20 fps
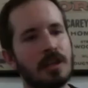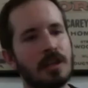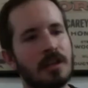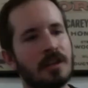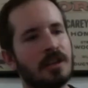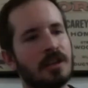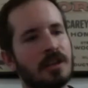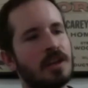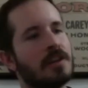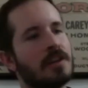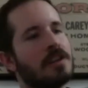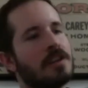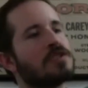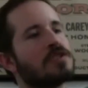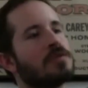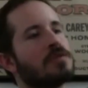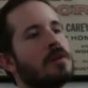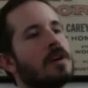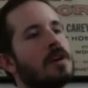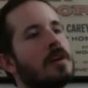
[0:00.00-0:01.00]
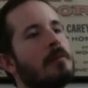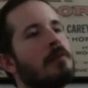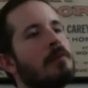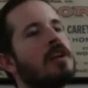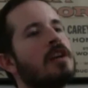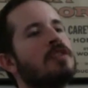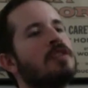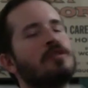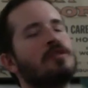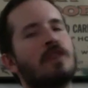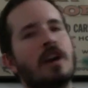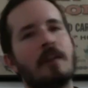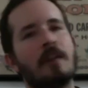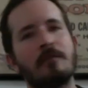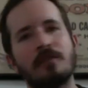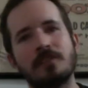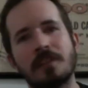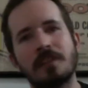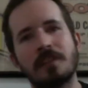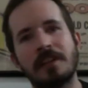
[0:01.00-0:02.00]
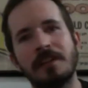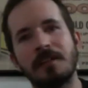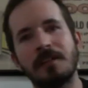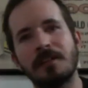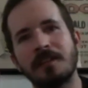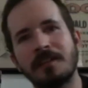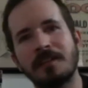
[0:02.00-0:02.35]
look at this one. I mean, we could do covers later.